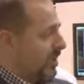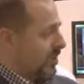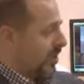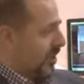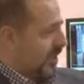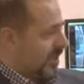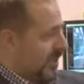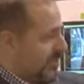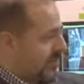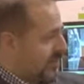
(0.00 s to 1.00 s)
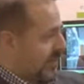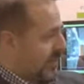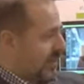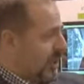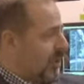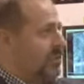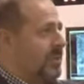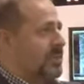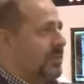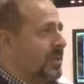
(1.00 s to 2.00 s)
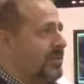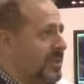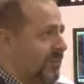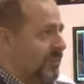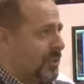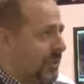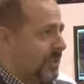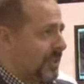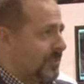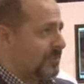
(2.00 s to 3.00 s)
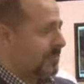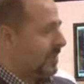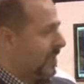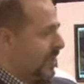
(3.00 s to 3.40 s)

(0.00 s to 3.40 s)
You're going to get codes that you can set for your kids.